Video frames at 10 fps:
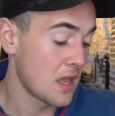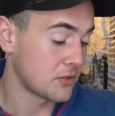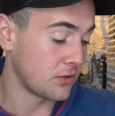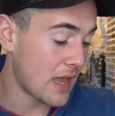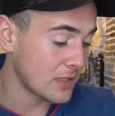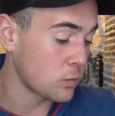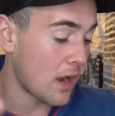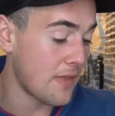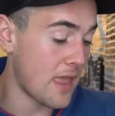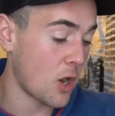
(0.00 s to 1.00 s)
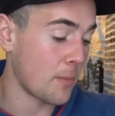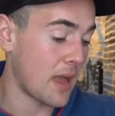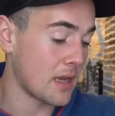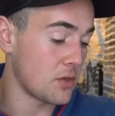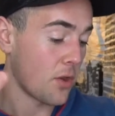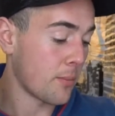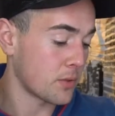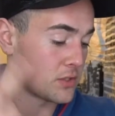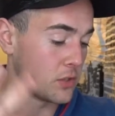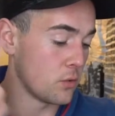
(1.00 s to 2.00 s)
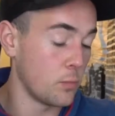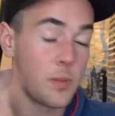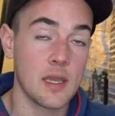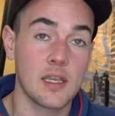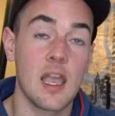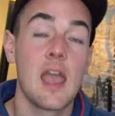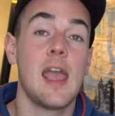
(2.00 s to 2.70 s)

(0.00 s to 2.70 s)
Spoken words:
So that is why they are my number 2 pick.